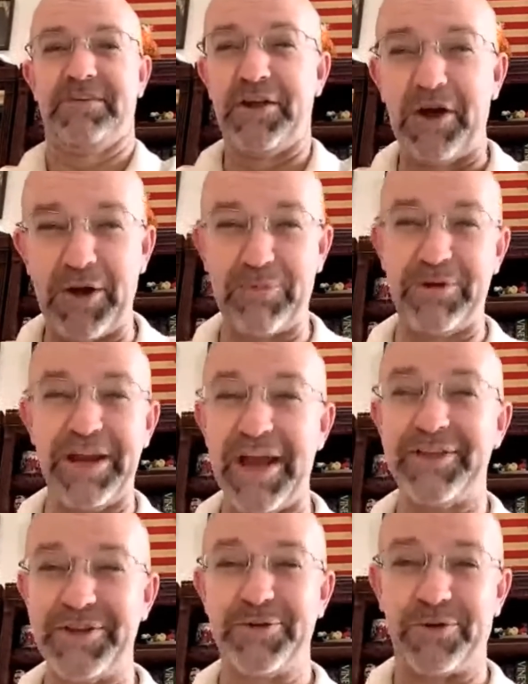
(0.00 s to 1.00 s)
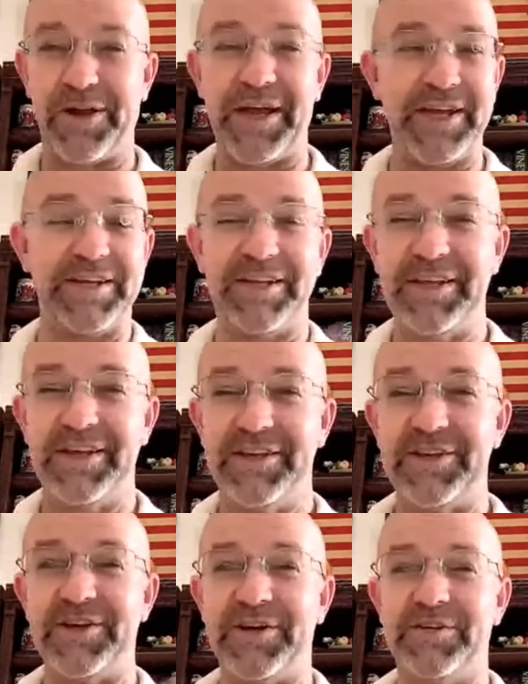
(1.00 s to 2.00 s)
In all reality, right?
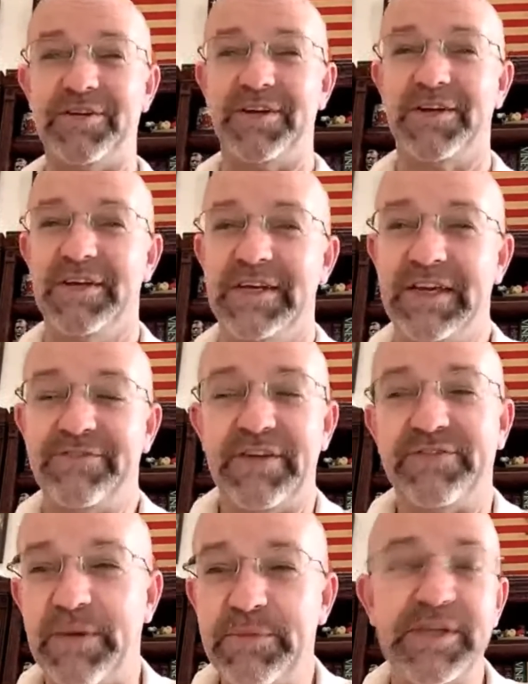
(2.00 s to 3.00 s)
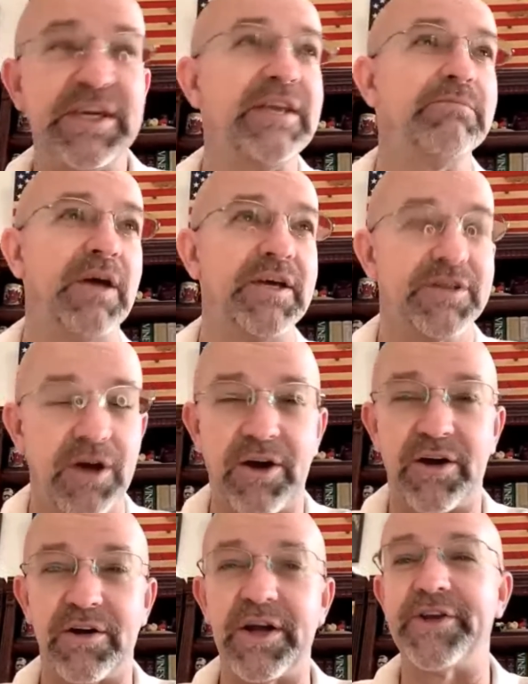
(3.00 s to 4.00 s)
You know, if I'm going to get in my
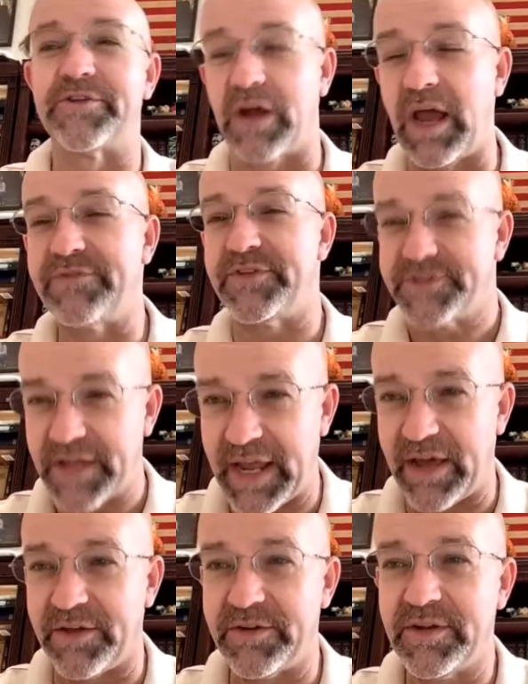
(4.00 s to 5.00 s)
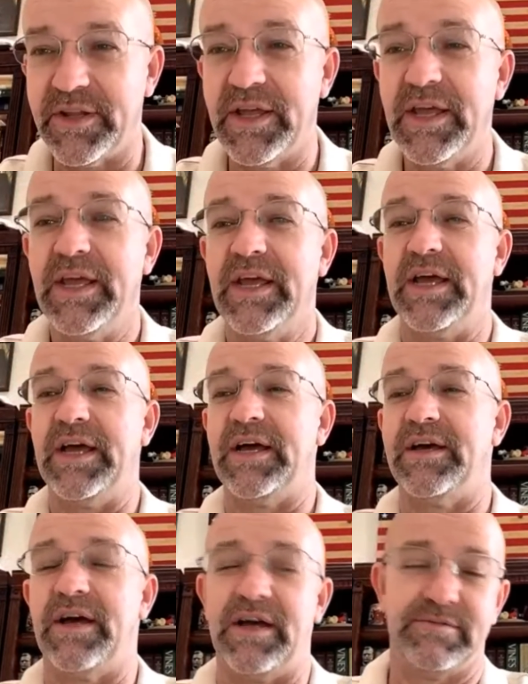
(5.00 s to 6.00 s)
car and drive to town,
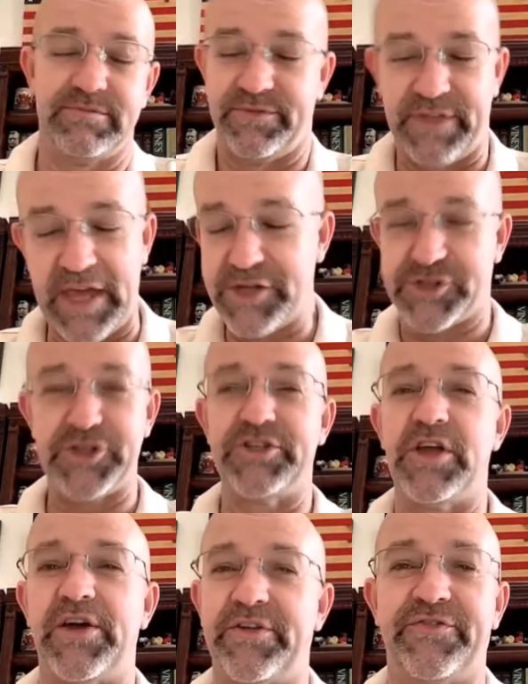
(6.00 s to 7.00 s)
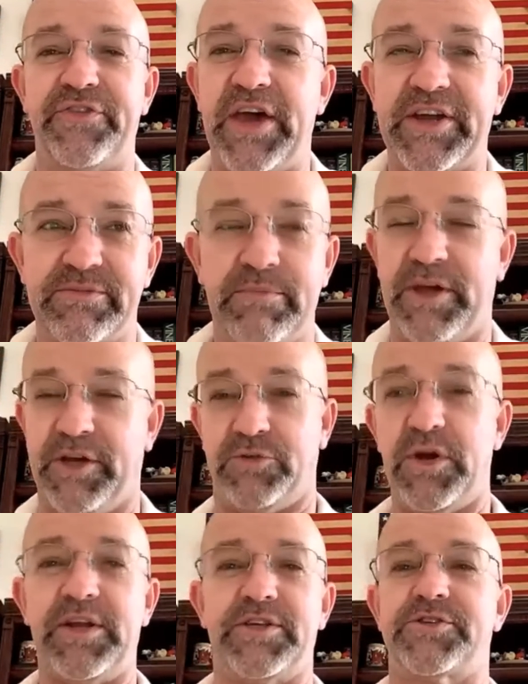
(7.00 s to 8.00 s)
that should not affect my
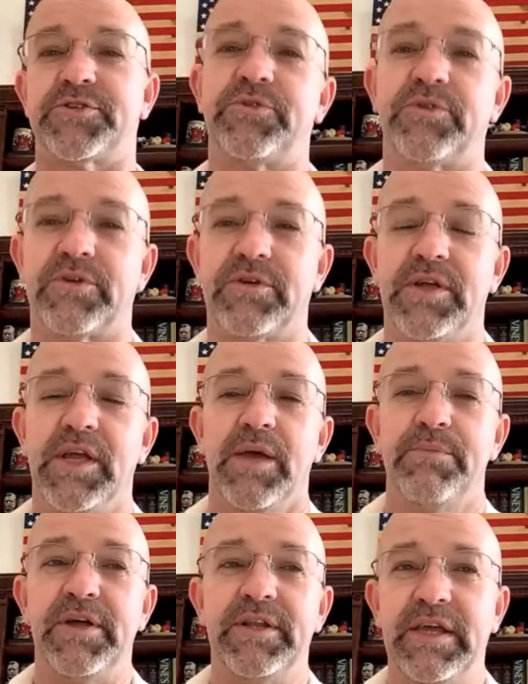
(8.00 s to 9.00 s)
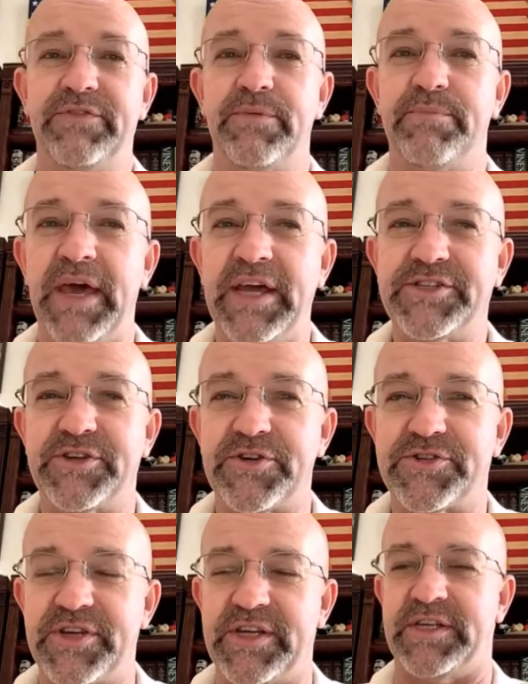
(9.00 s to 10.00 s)
credit score. But if a bank
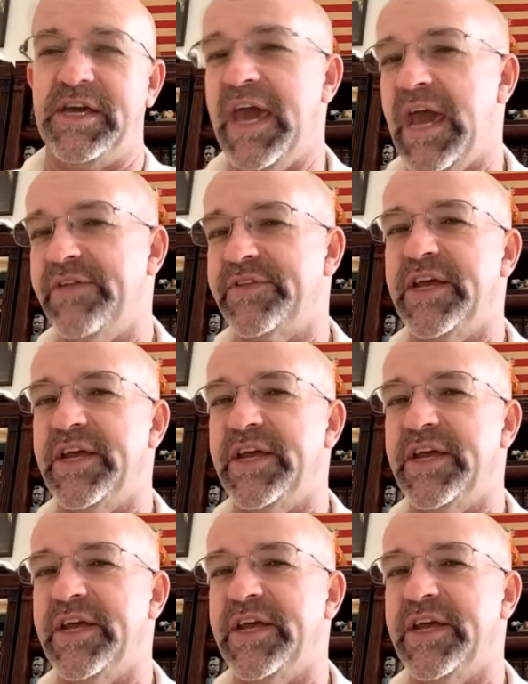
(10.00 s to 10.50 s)
starts saying, hey, the